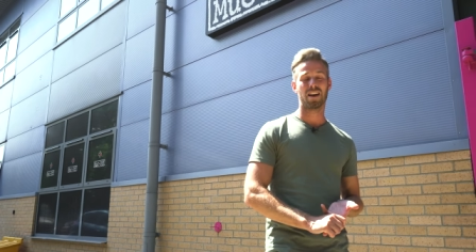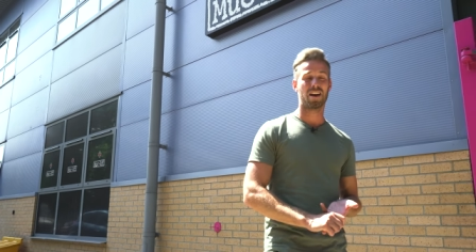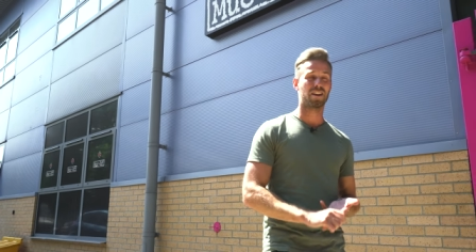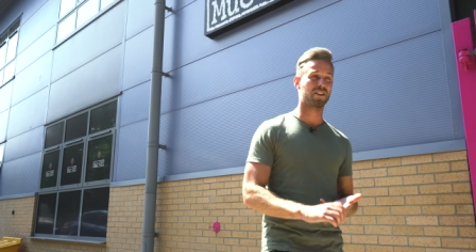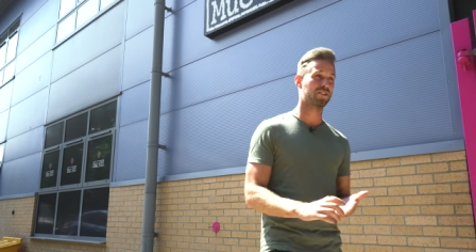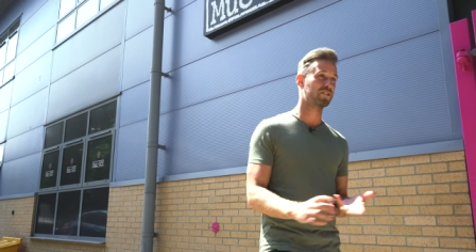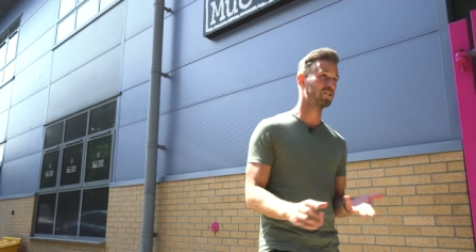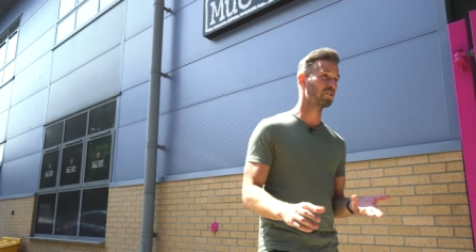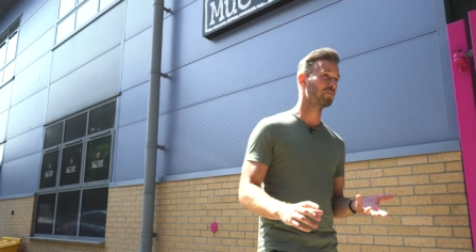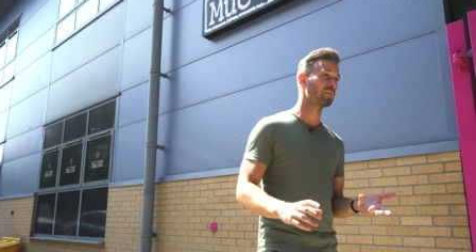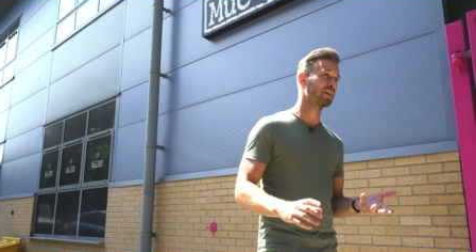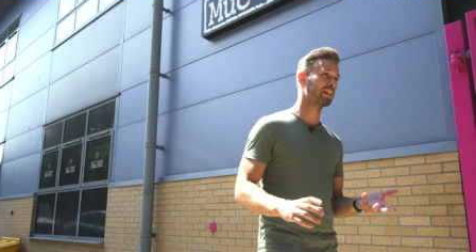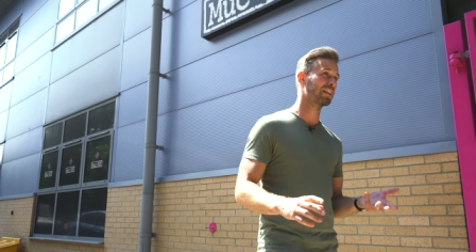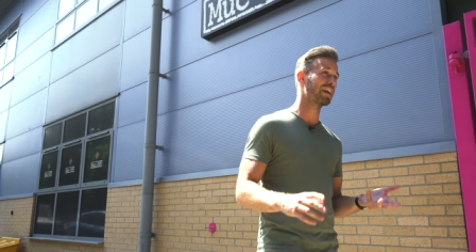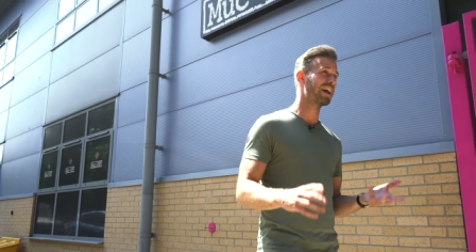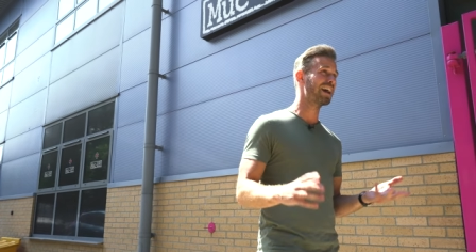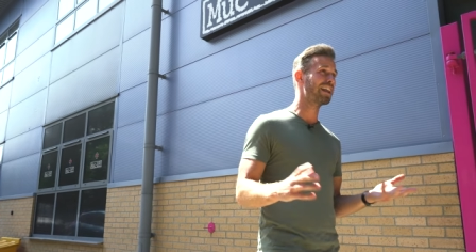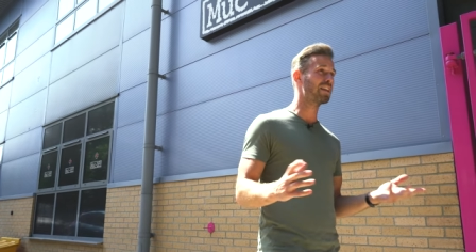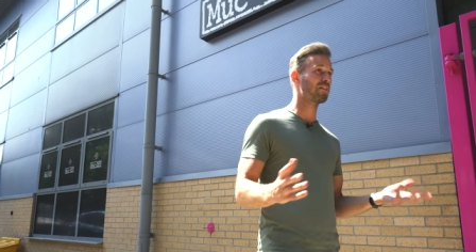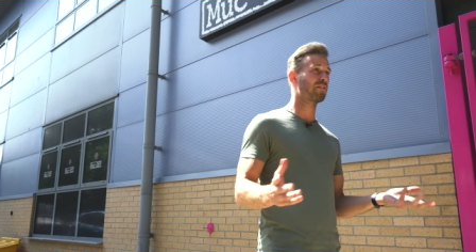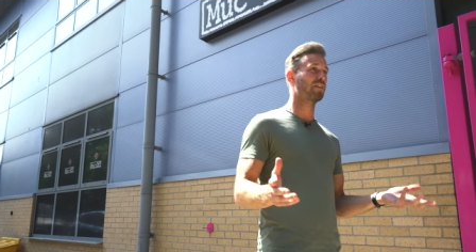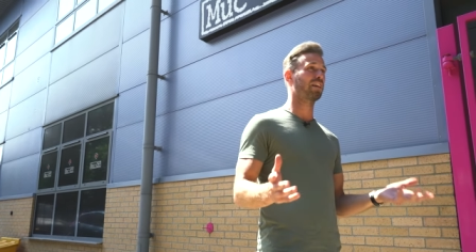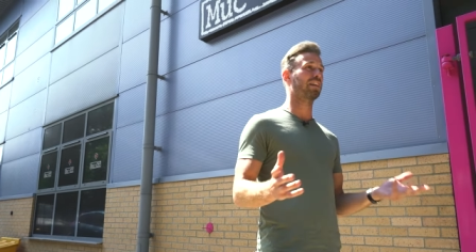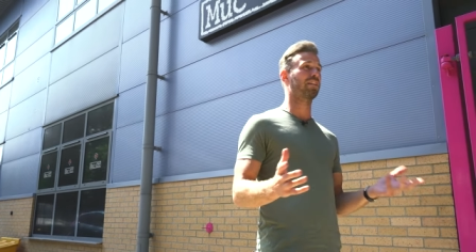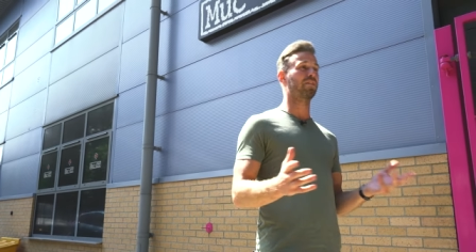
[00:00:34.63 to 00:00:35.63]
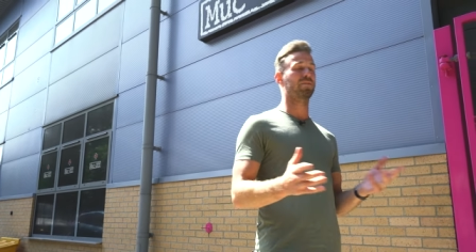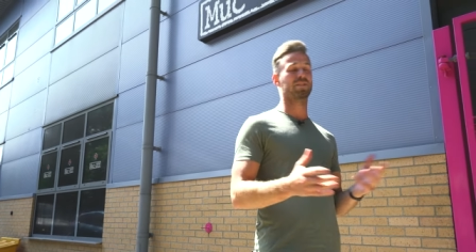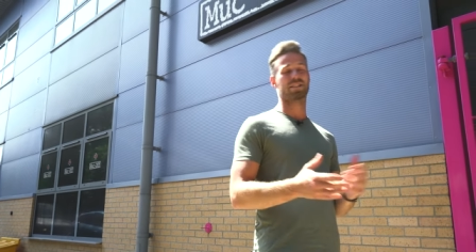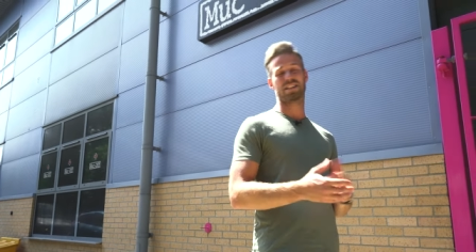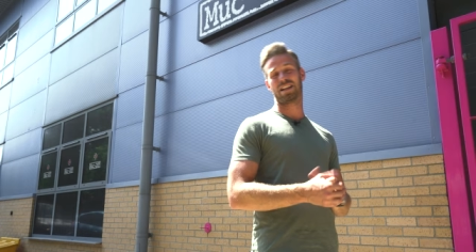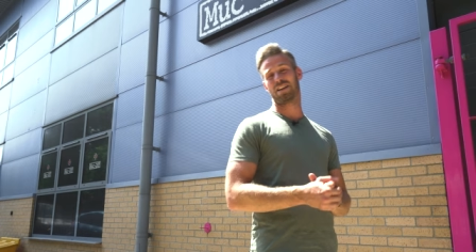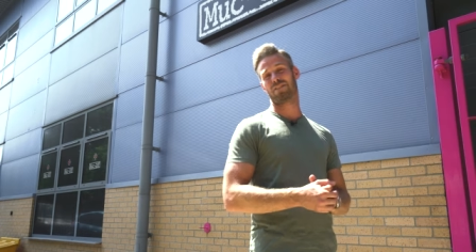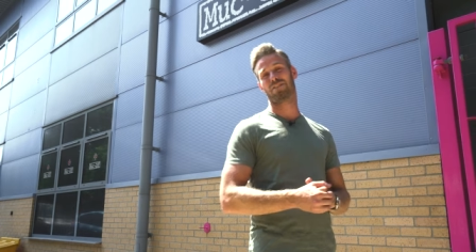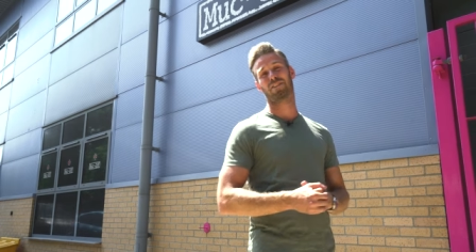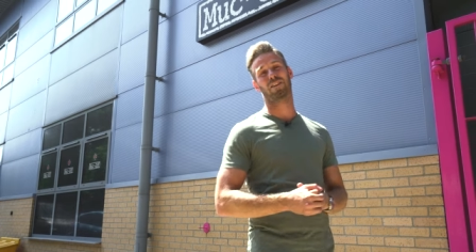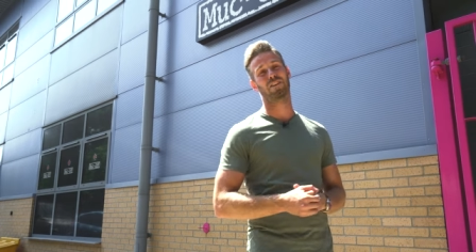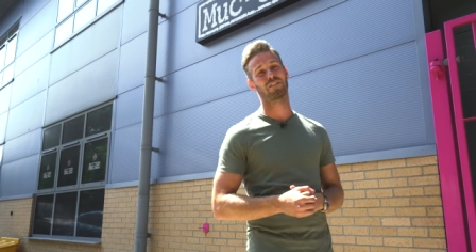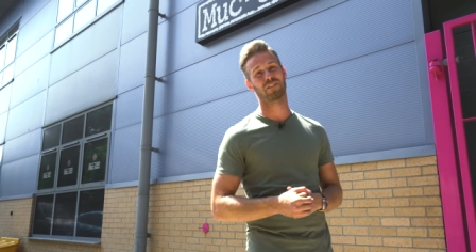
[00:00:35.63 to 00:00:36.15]
and assuming that anything that was
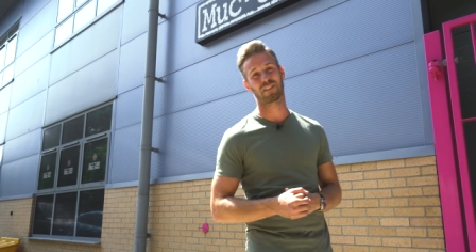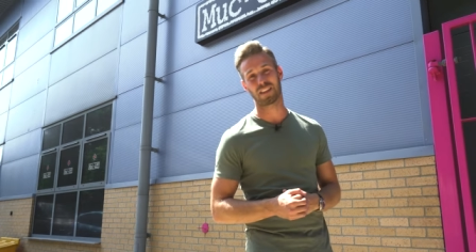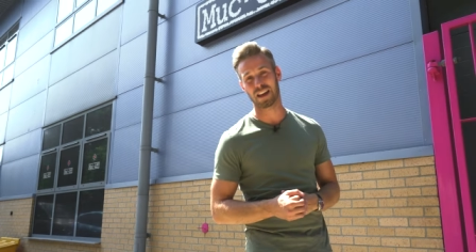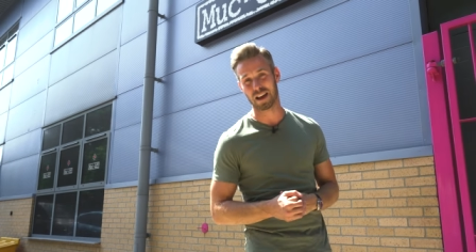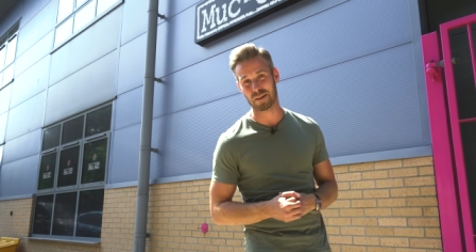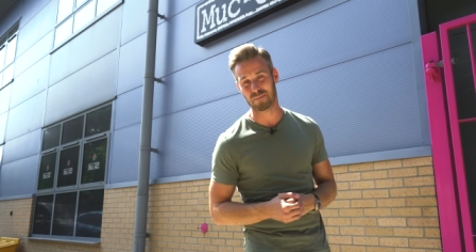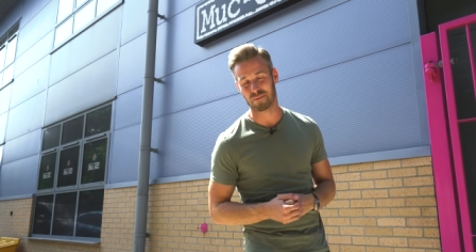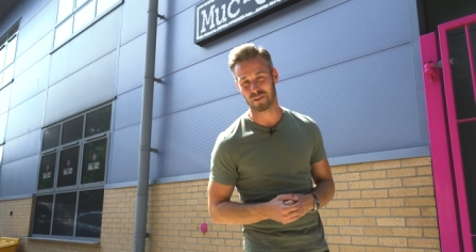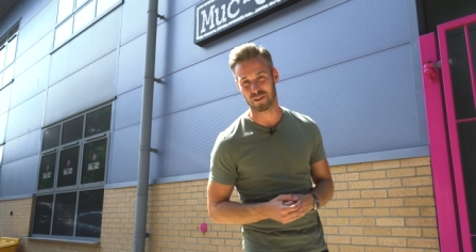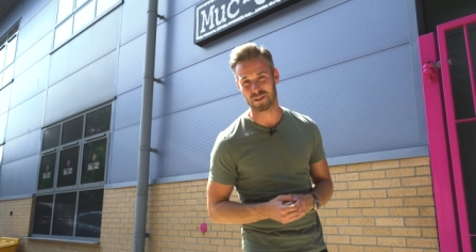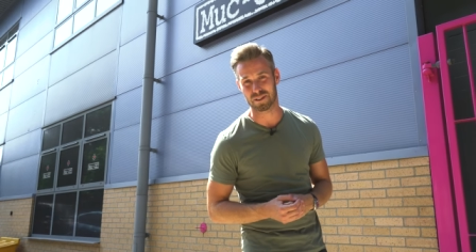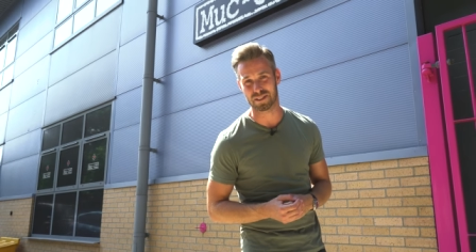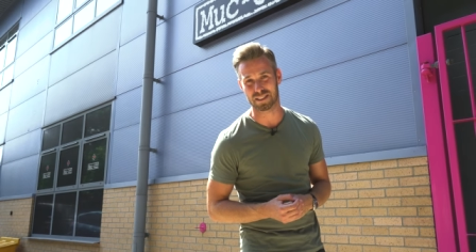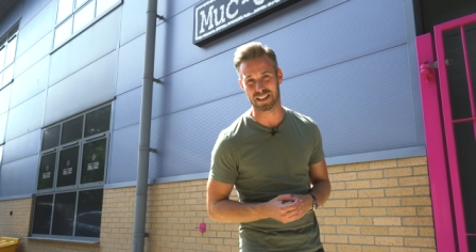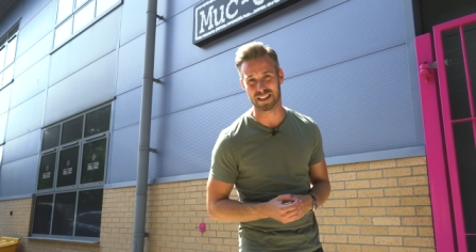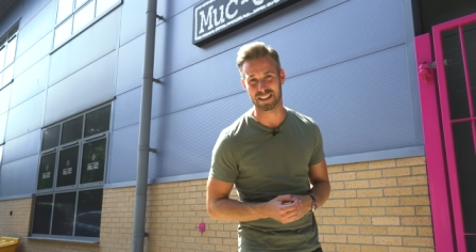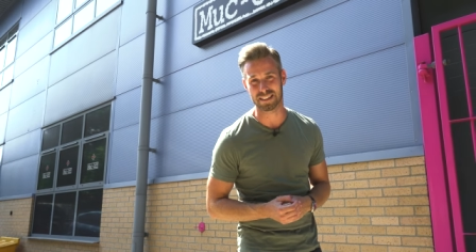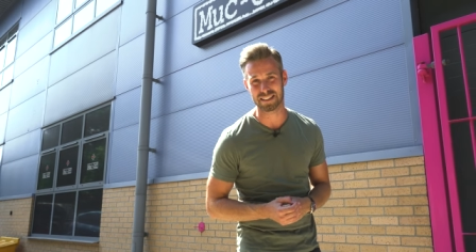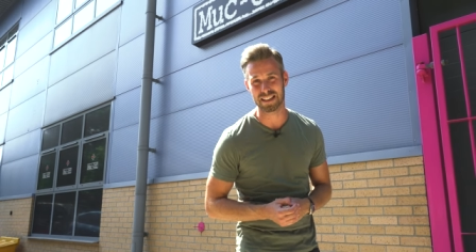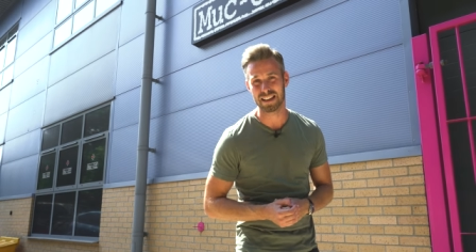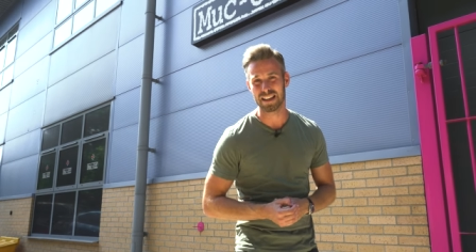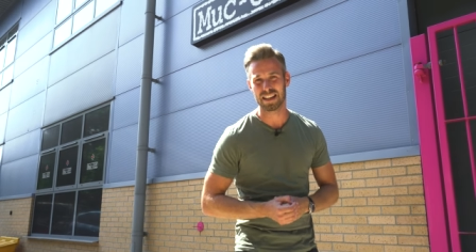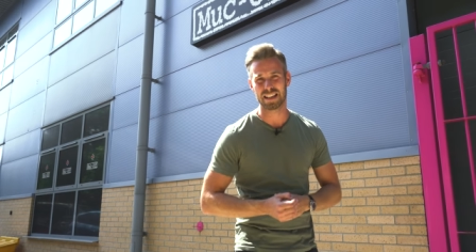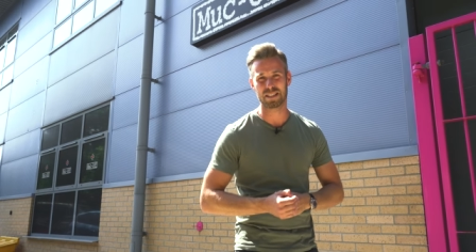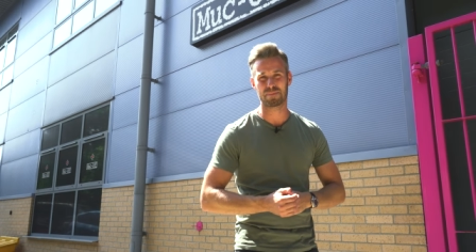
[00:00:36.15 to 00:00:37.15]
left after that process